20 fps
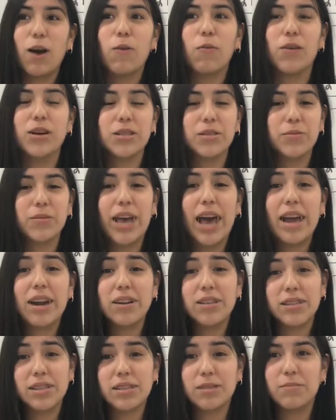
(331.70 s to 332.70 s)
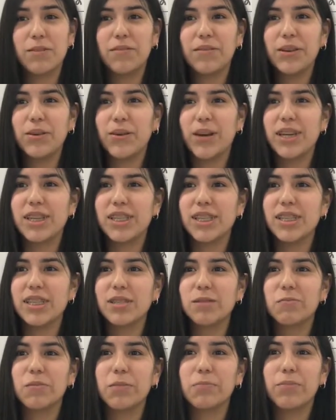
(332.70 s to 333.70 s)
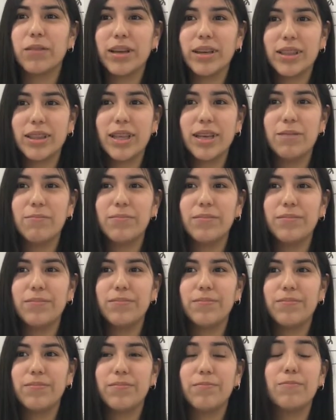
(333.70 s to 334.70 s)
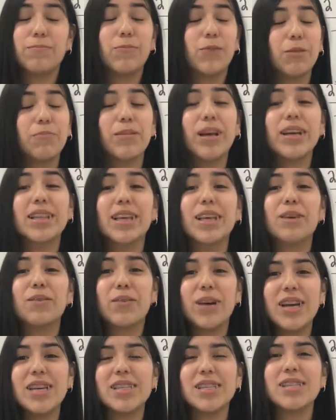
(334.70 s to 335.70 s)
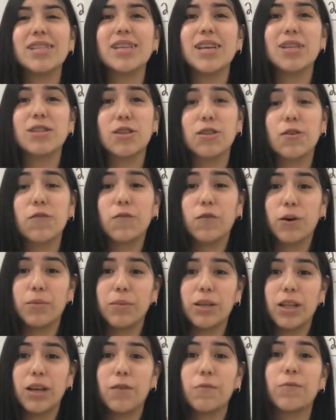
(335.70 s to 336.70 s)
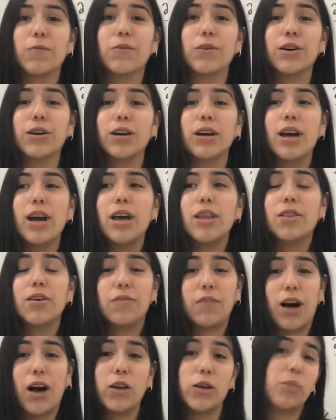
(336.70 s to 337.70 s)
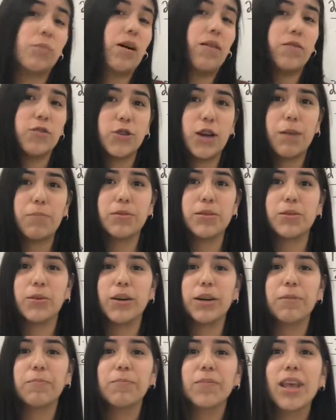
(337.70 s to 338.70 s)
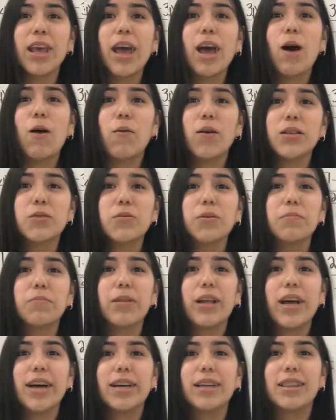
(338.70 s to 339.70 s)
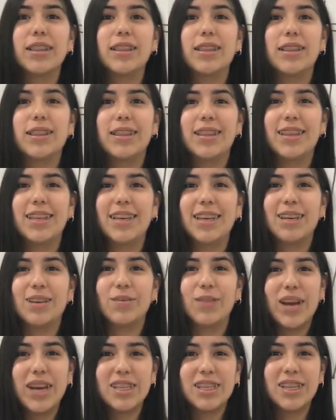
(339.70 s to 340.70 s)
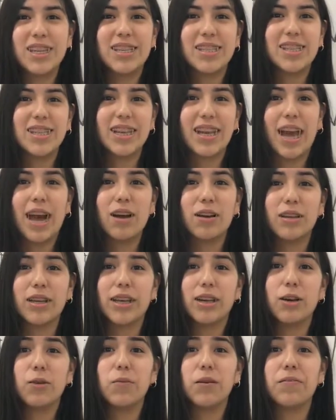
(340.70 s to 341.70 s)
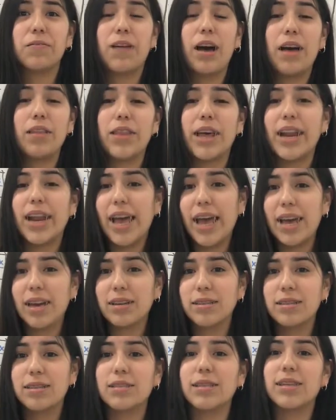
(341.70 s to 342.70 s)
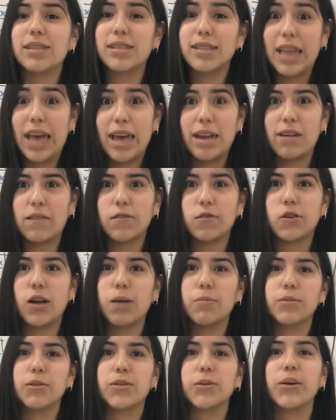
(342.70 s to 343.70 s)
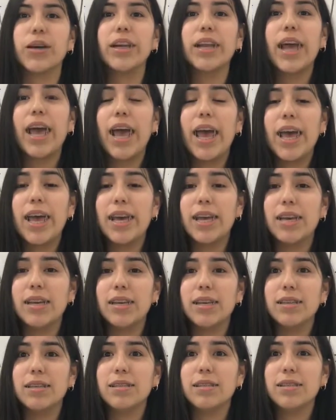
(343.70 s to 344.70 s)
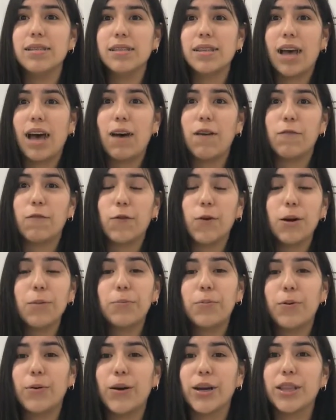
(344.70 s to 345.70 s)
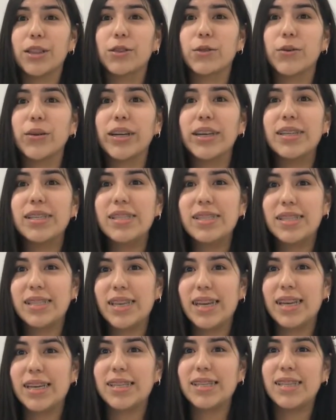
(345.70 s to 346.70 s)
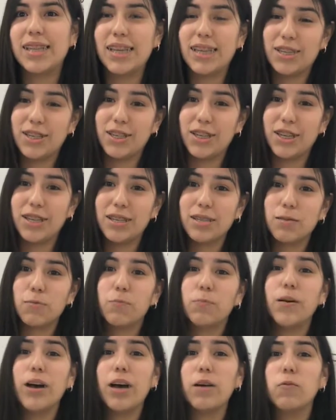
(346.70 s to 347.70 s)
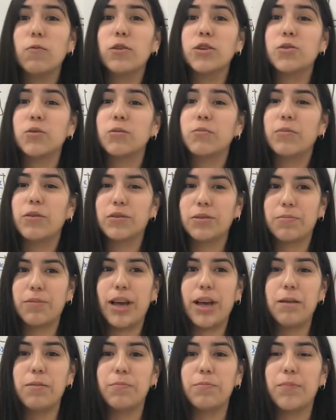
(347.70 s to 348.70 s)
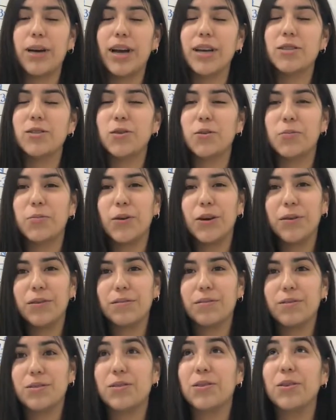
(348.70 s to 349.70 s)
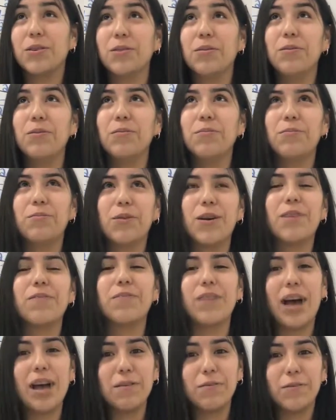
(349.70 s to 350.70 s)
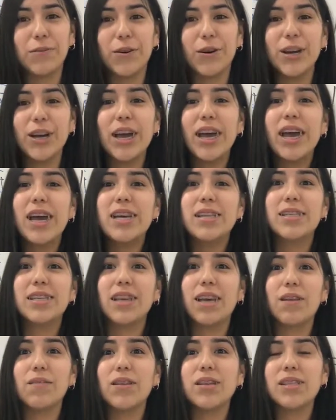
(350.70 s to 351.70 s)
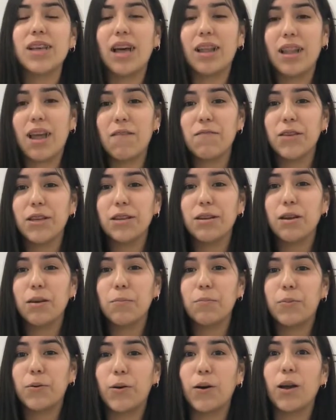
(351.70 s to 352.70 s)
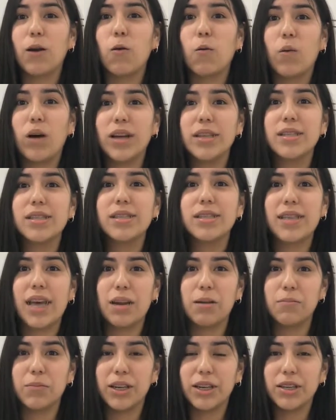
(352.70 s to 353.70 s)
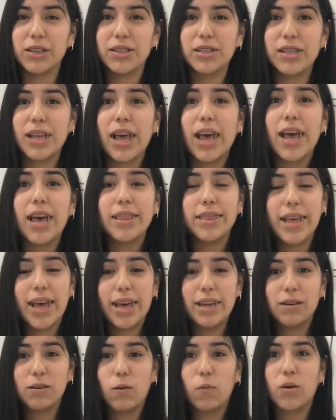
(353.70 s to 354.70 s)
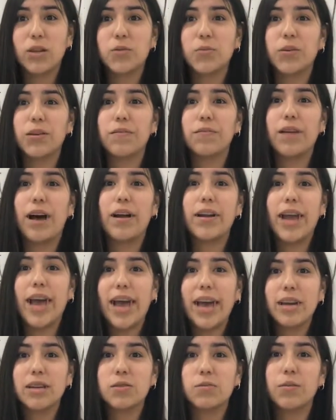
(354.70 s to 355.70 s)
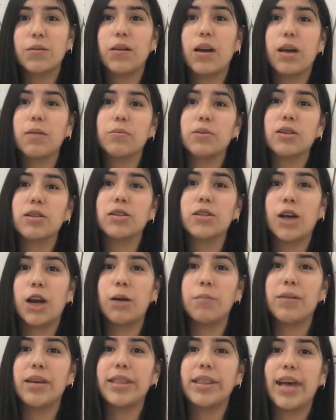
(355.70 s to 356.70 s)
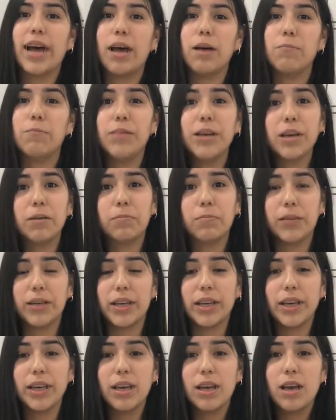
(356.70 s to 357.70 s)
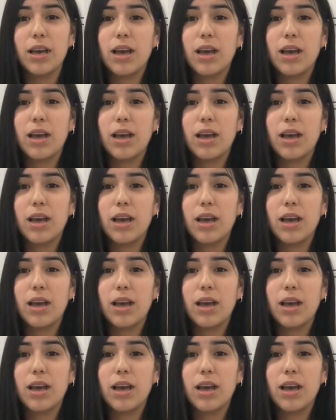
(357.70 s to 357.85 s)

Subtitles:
Once we had our system of equations, we plugged the equations into the formula for the volume of a trapezoid. Once we plugged the equation into the calculator, we found that x, the slant of the trapezoid, is 4.36 inches, but which we multiplied by 2.54 to give us 11.1 centimeters. Then, once we found x, we were able to determine that big B,